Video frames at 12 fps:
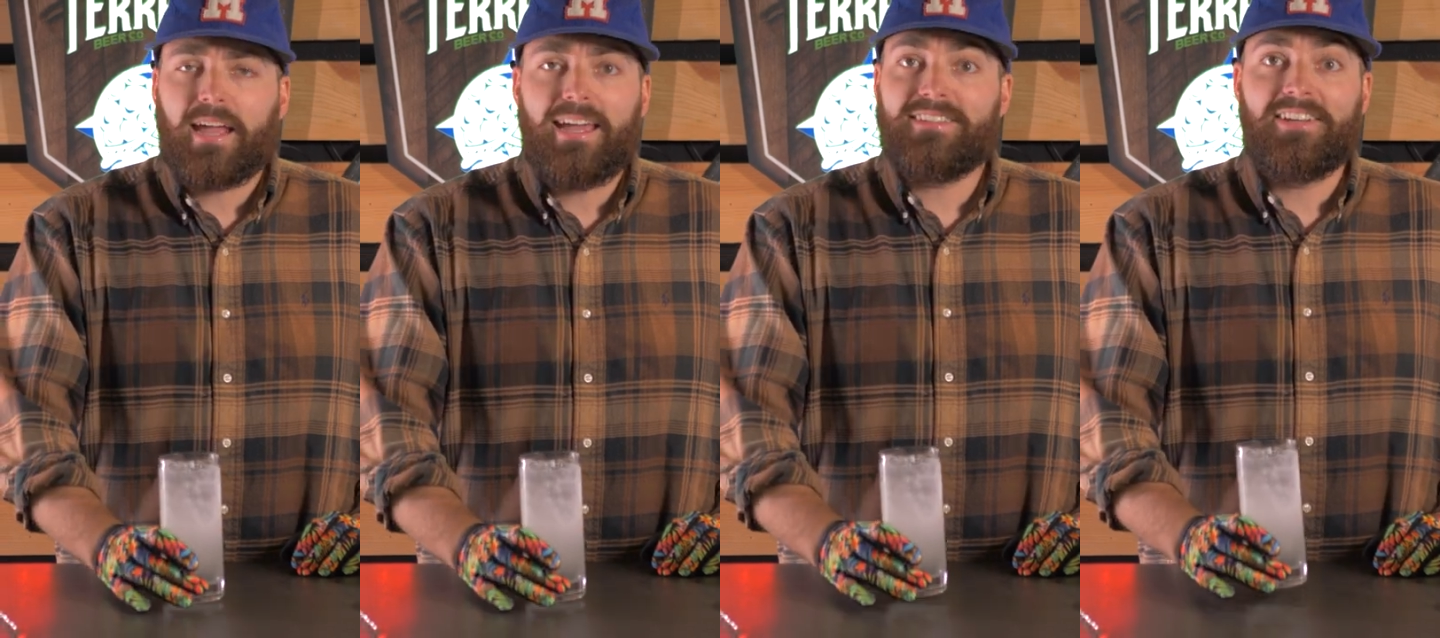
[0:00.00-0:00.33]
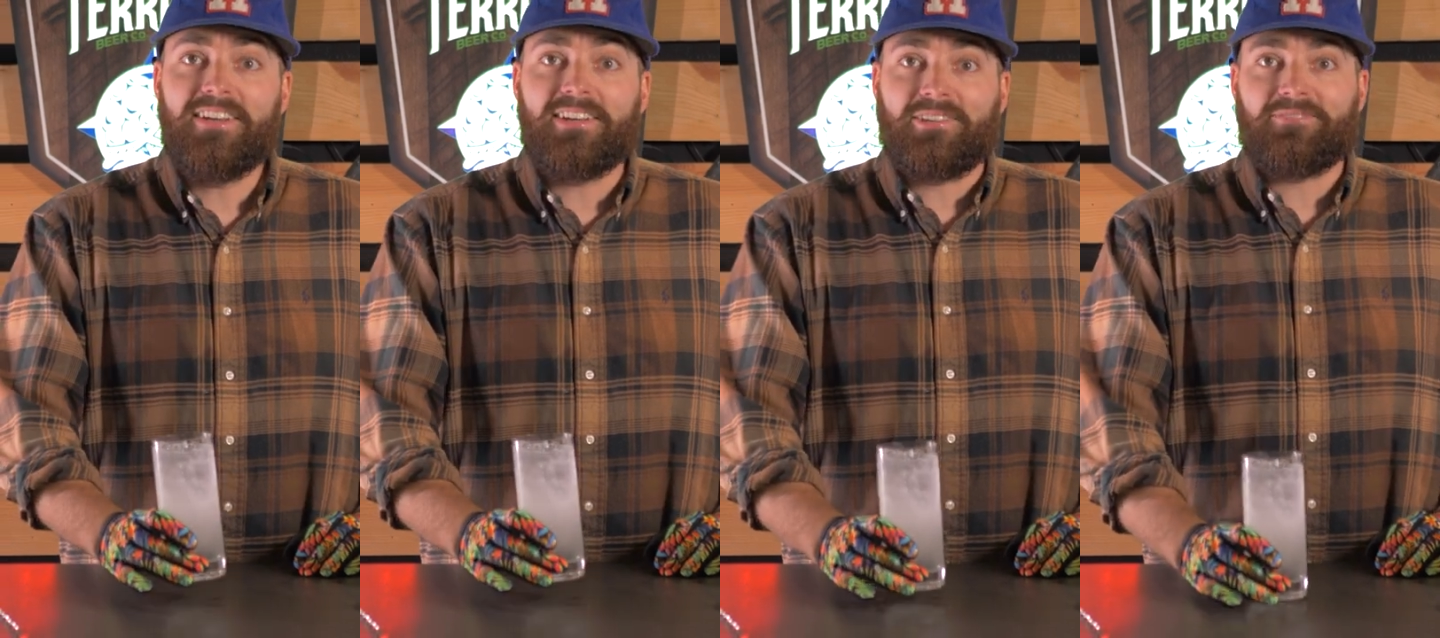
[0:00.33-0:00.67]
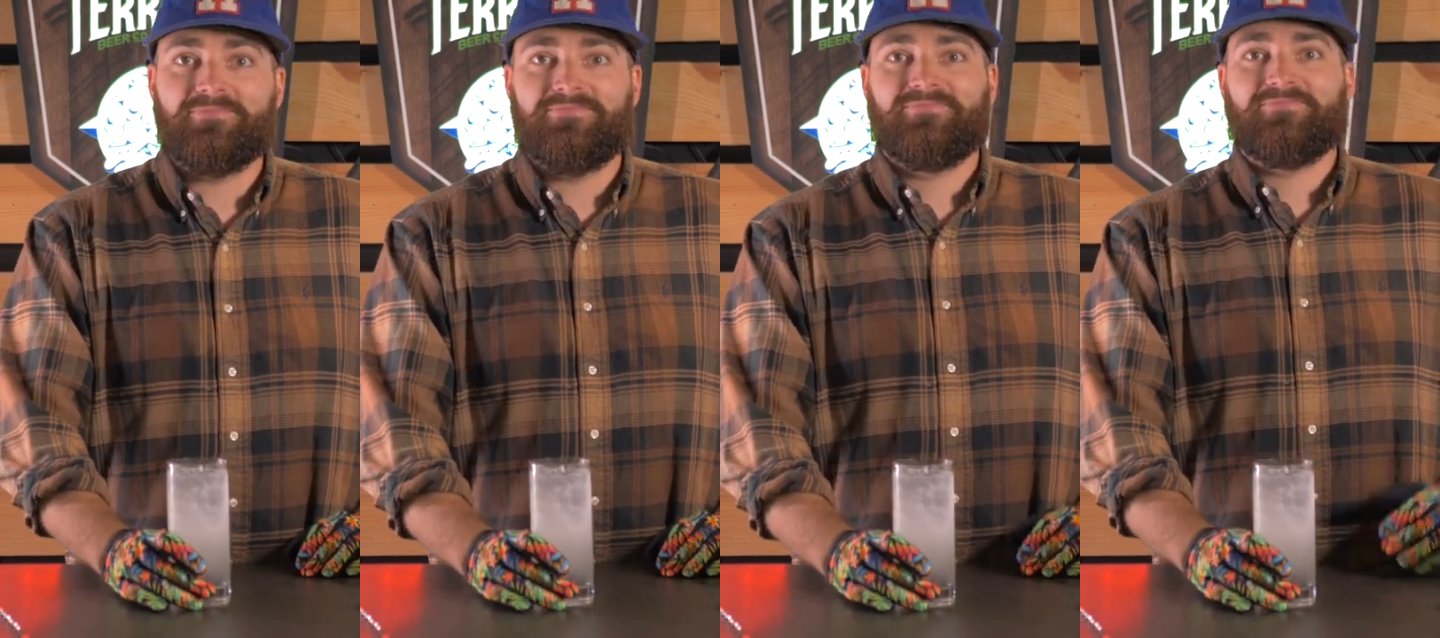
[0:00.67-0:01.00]
It didn't.
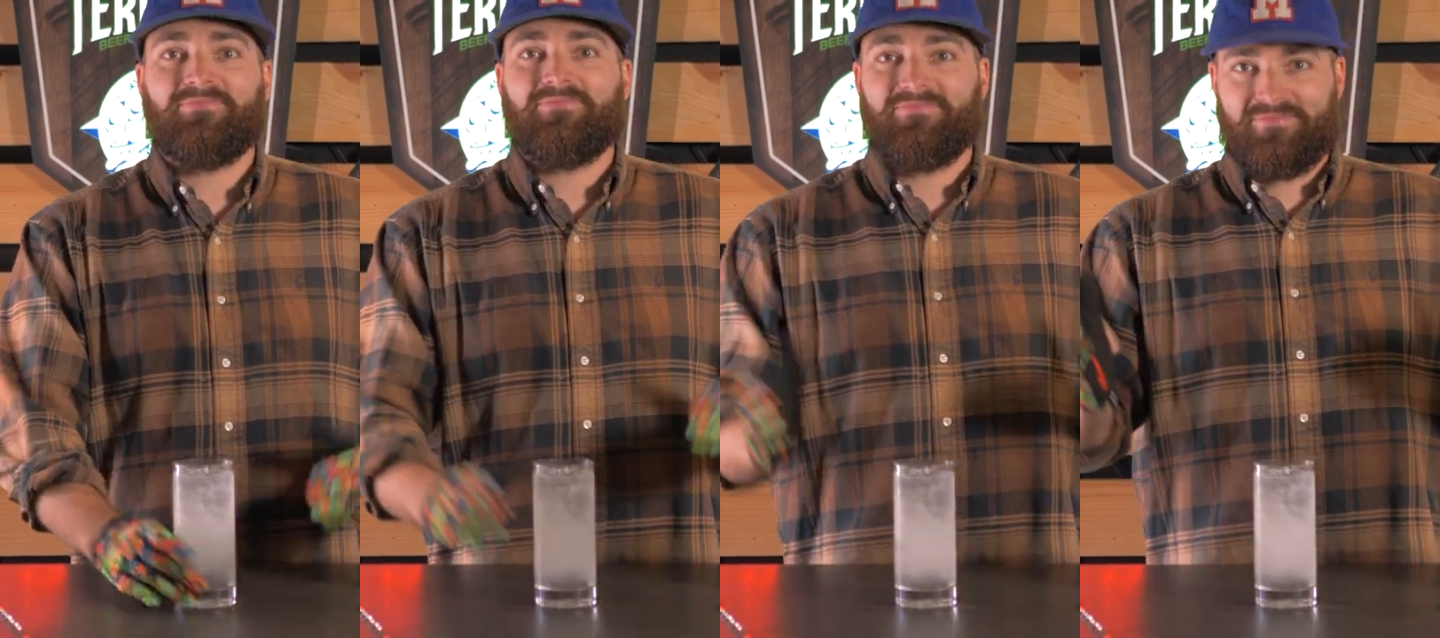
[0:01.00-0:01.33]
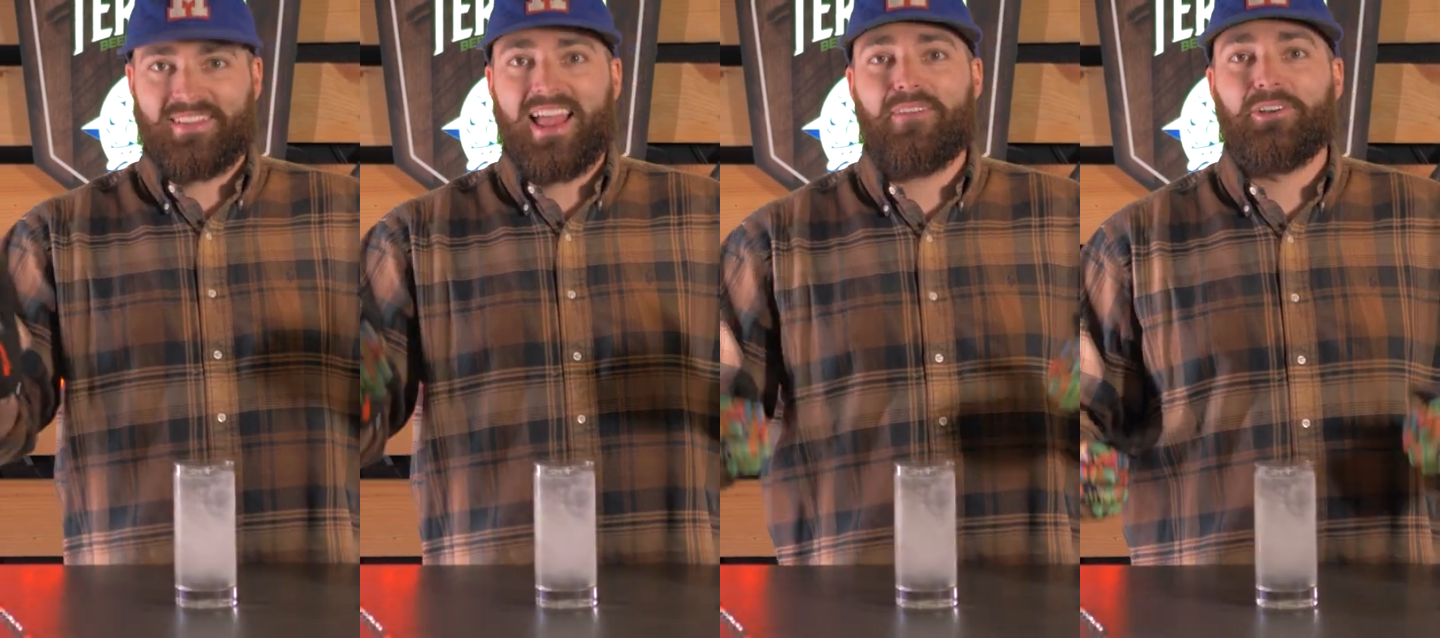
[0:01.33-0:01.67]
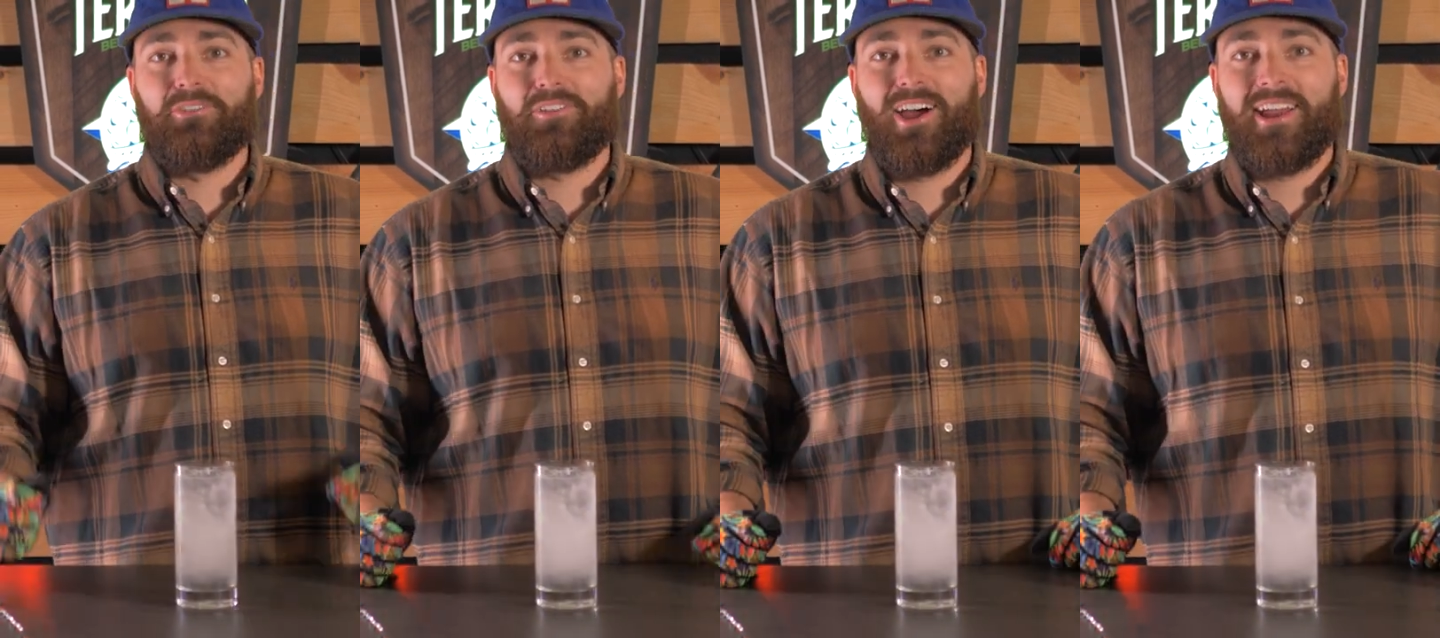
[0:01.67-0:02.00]
Have a
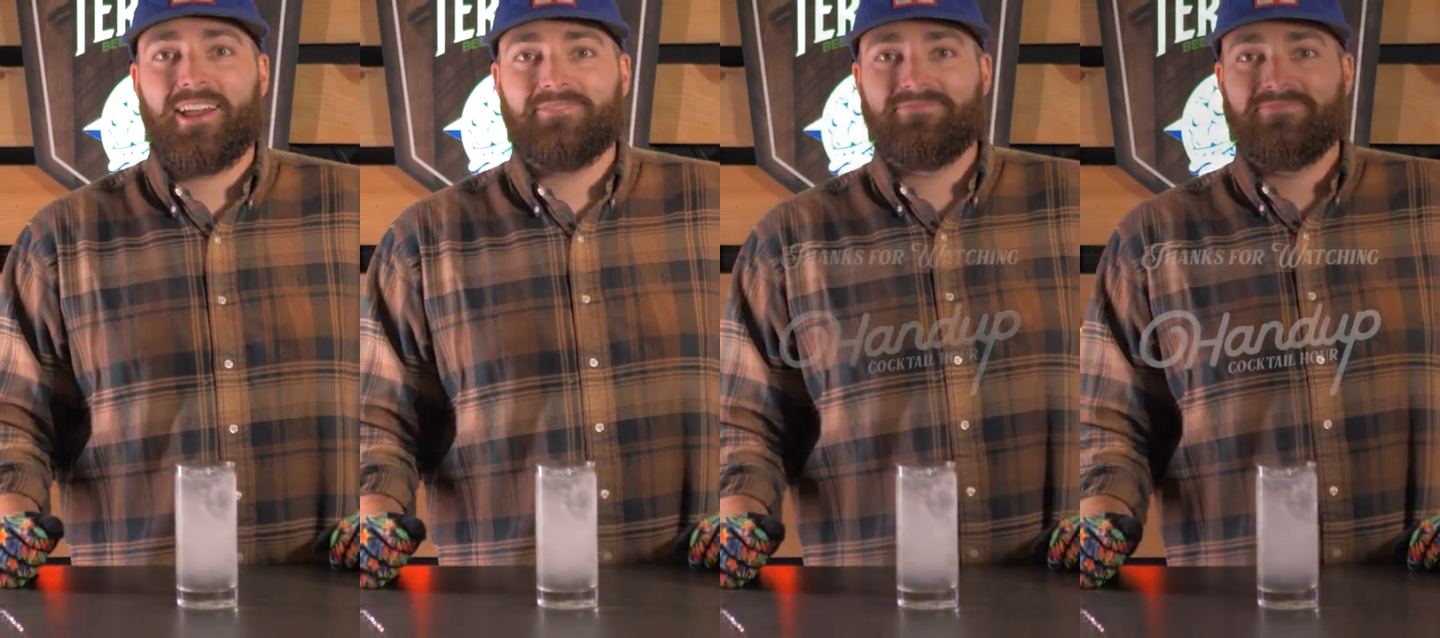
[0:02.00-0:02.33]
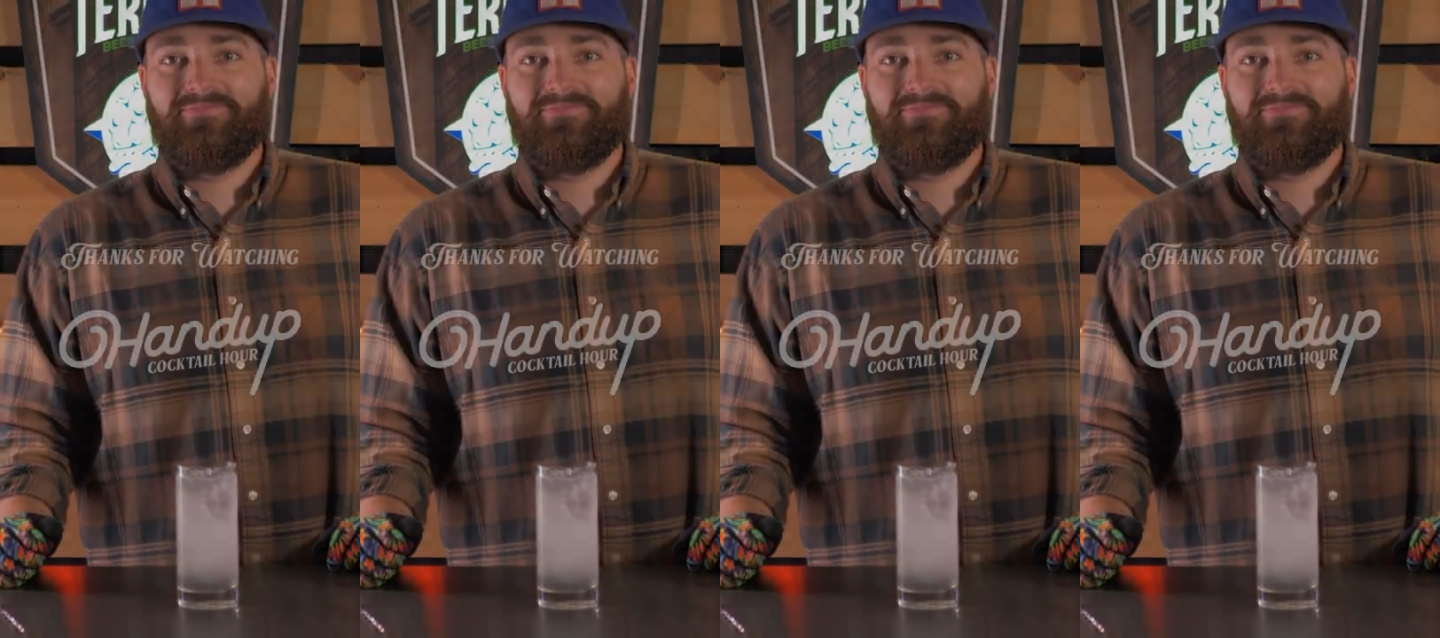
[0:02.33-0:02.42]
good Friday.